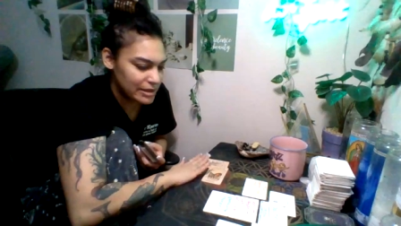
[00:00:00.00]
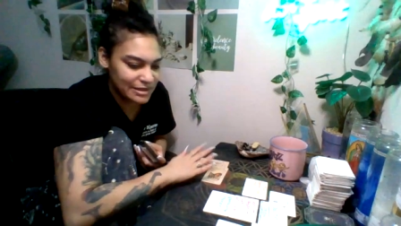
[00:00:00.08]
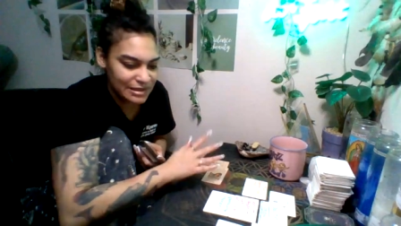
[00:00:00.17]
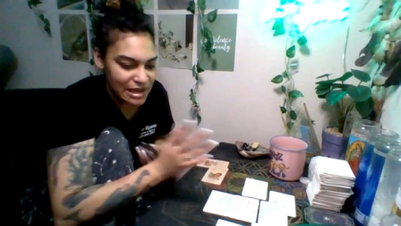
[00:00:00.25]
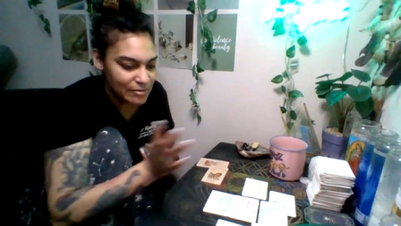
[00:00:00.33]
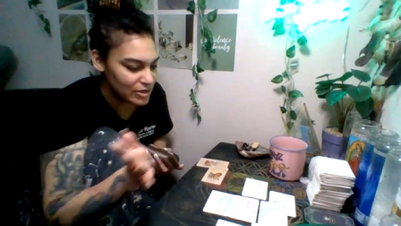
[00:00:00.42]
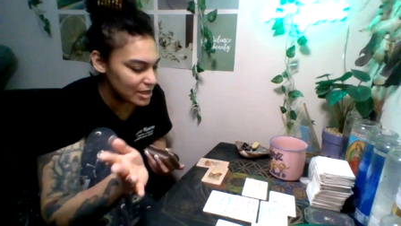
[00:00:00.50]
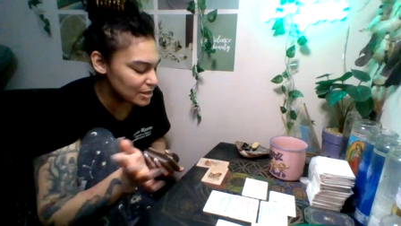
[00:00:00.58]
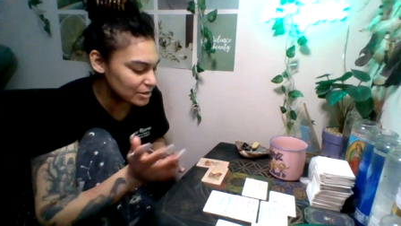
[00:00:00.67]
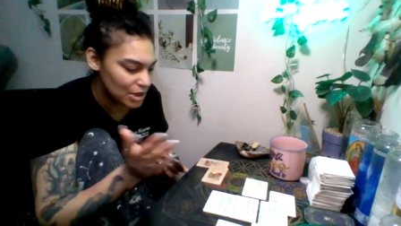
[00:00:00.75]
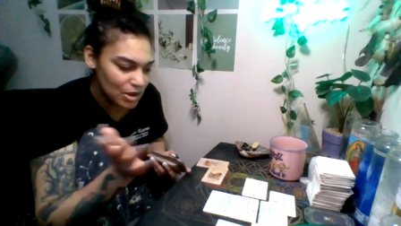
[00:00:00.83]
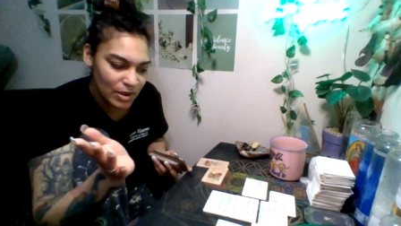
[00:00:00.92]
Same thing
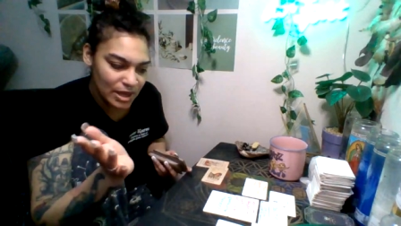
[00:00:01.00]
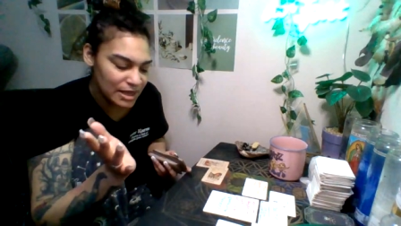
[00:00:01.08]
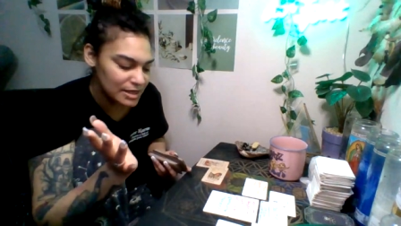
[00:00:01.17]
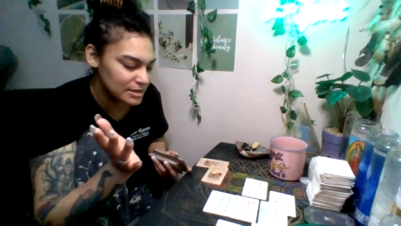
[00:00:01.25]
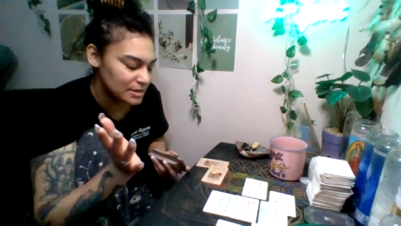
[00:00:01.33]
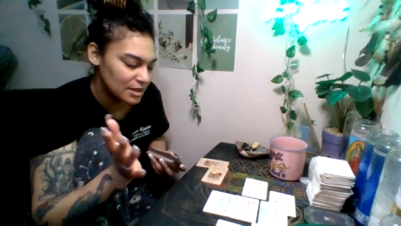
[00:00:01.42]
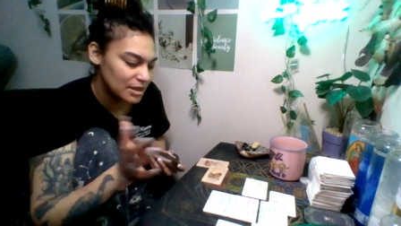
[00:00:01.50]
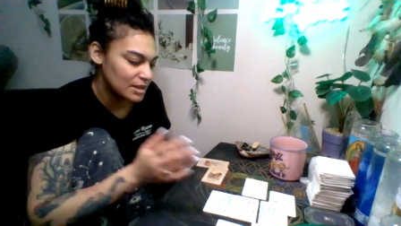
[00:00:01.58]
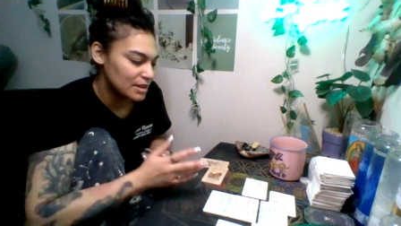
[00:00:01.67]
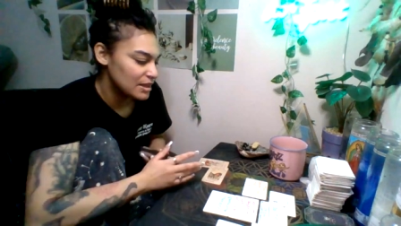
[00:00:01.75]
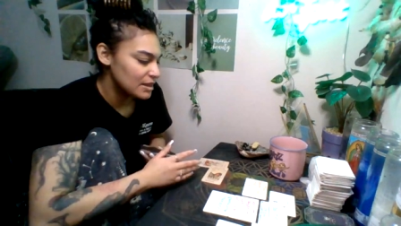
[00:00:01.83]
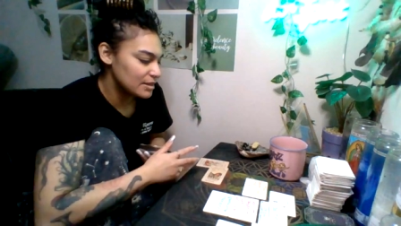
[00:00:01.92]
as always.
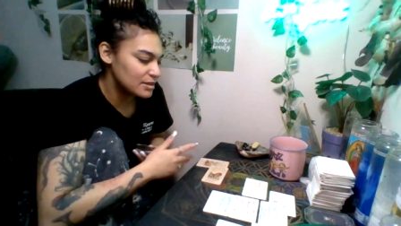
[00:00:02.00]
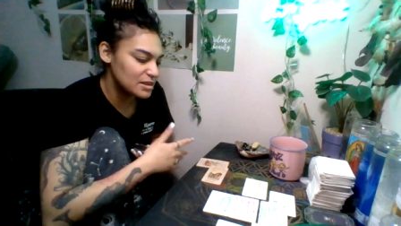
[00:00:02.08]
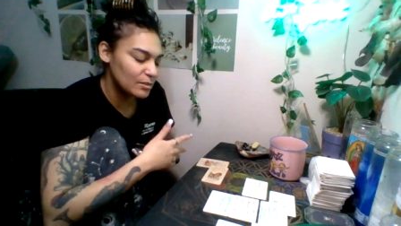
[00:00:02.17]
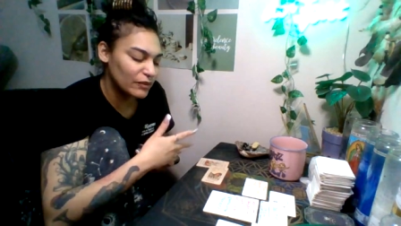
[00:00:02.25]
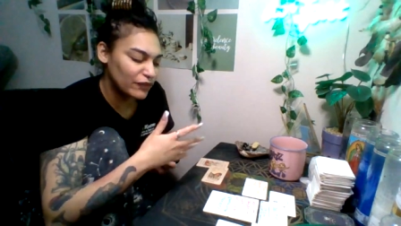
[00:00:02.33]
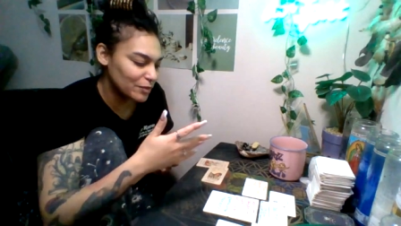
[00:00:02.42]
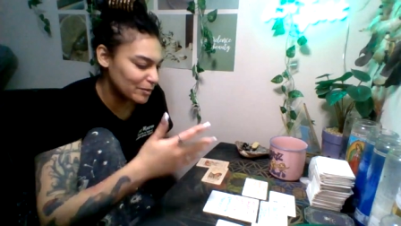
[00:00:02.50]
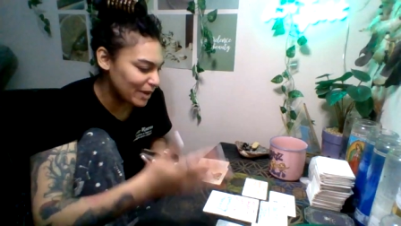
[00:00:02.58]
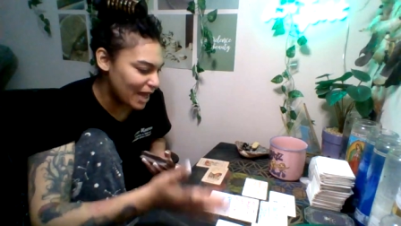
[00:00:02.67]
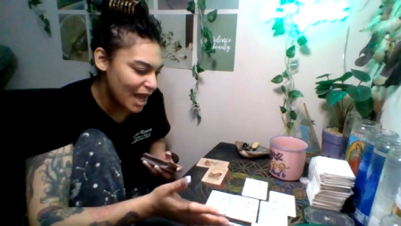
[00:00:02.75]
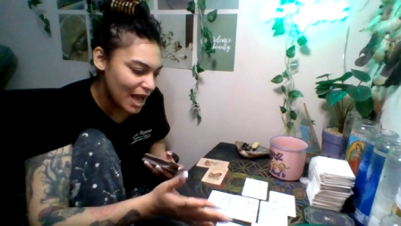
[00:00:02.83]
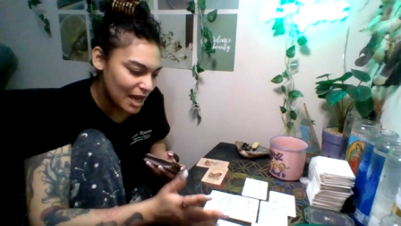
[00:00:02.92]
This is someone from your
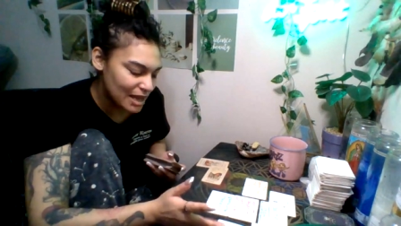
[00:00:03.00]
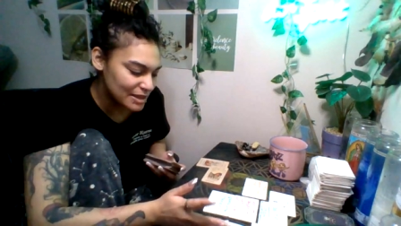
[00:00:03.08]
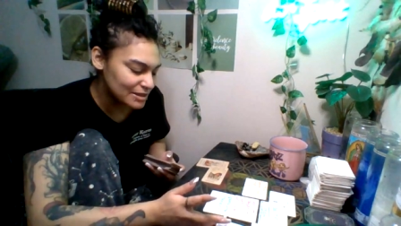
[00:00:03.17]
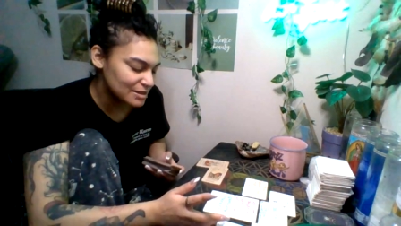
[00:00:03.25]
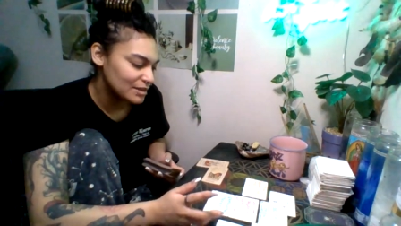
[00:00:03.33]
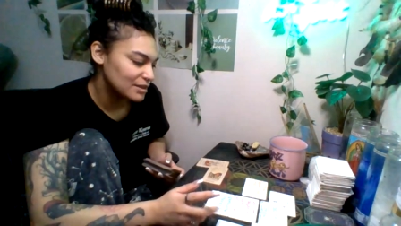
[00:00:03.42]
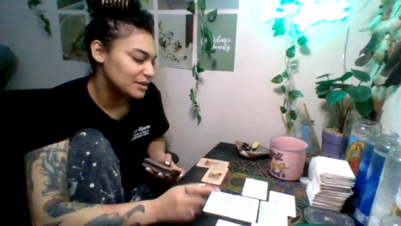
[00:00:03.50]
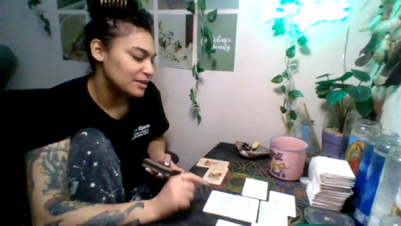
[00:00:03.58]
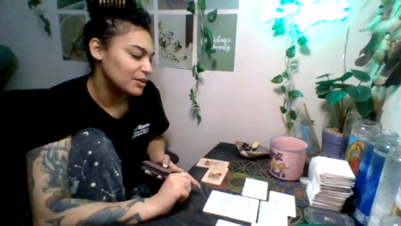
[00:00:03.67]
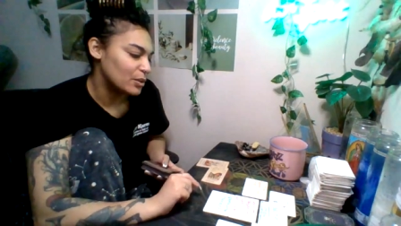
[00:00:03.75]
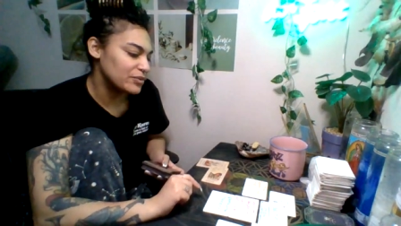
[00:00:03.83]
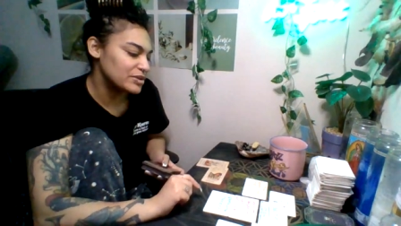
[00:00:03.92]
past,
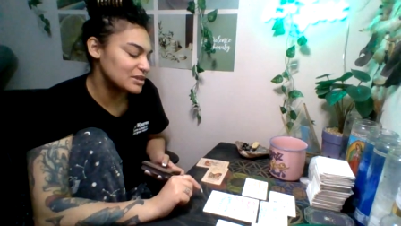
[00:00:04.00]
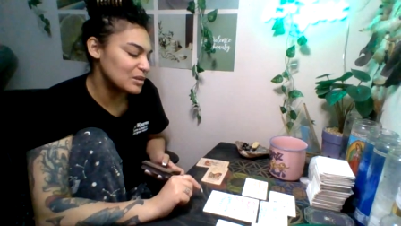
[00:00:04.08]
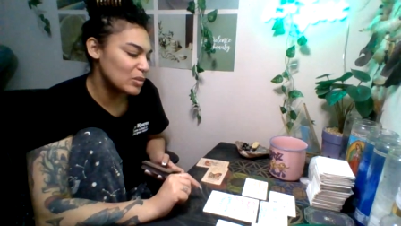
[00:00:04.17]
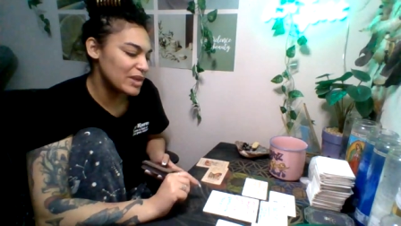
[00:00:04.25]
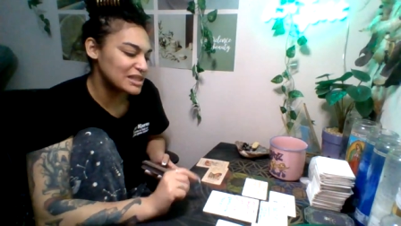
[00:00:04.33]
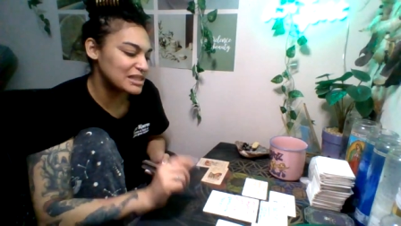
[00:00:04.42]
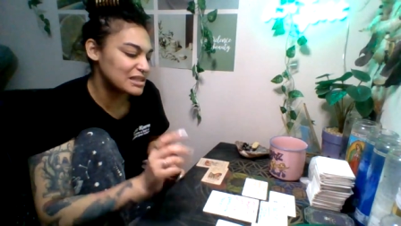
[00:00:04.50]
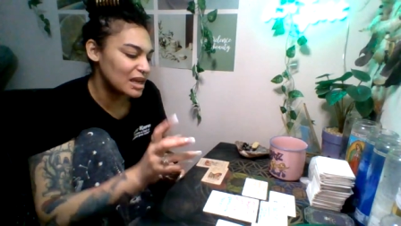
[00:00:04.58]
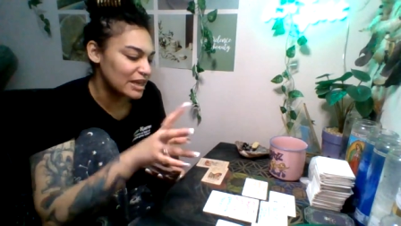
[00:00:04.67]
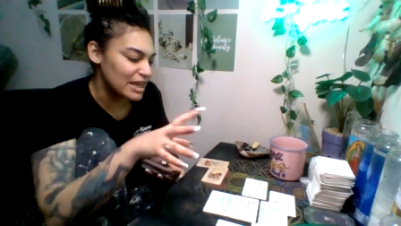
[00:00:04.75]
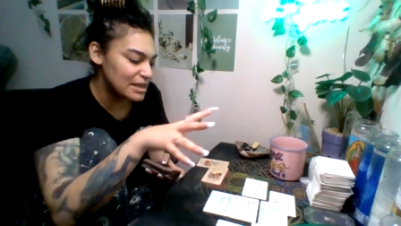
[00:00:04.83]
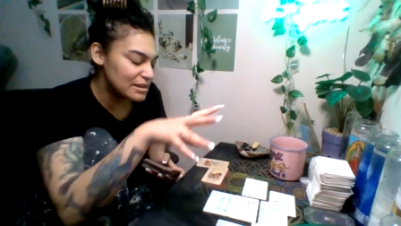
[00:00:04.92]
or this is someone that's
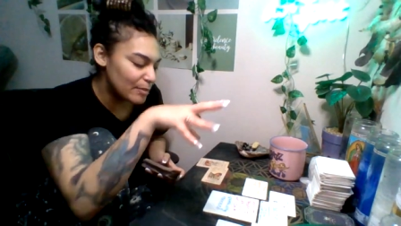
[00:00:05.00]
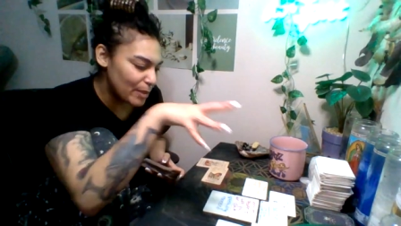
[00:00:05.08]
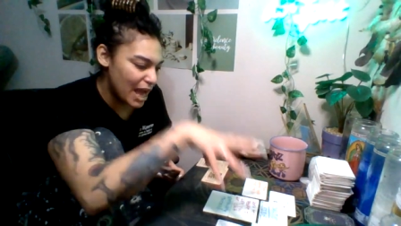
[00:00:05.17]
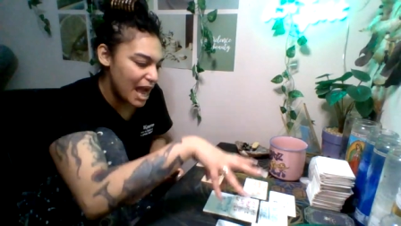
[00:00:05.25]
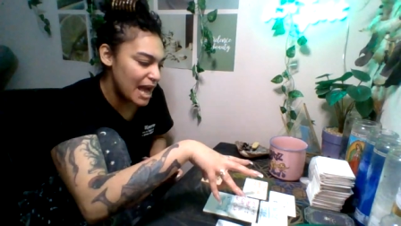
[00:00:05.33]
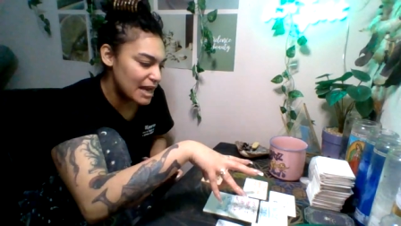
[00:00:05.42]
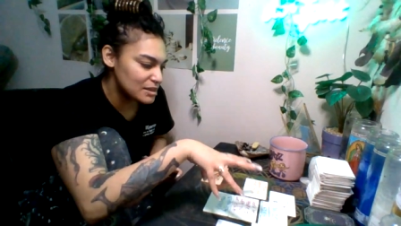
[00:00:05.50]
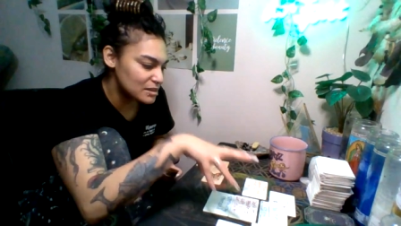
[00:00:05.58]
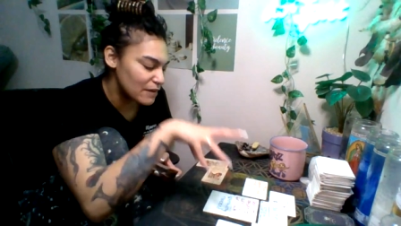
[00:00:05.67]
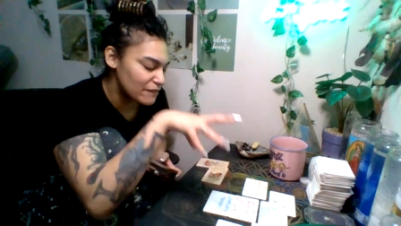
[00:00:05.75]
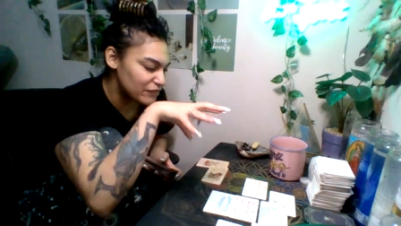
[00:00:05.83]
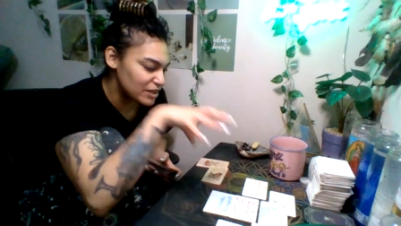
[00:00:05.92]
stuck in the past
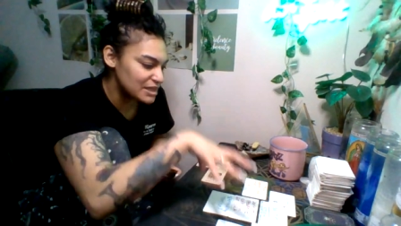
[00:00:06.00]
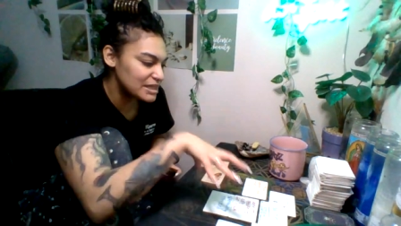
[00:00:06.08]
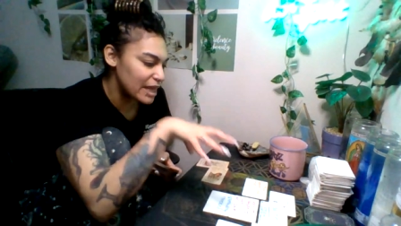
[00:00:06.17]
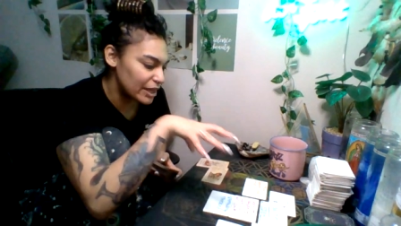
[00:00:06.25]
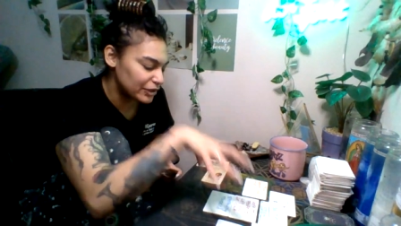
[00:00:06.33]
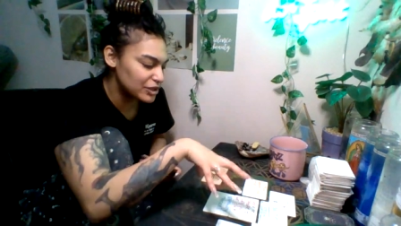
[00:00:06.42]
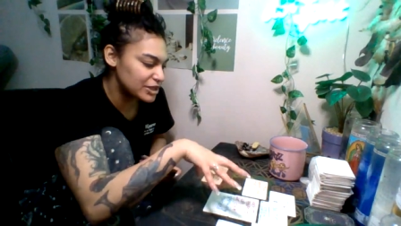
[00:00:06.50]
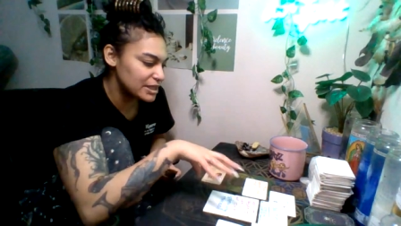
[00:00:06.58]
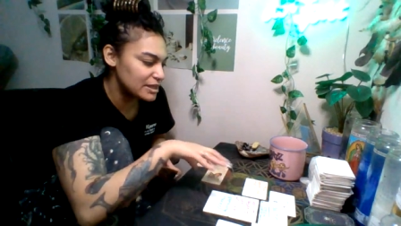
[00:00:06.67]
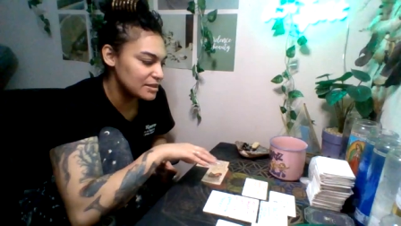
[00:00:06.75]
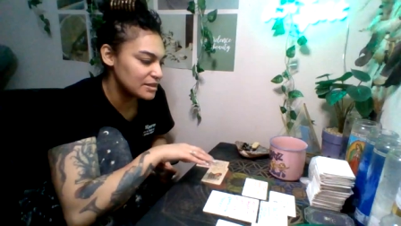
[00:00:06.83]
of this energy.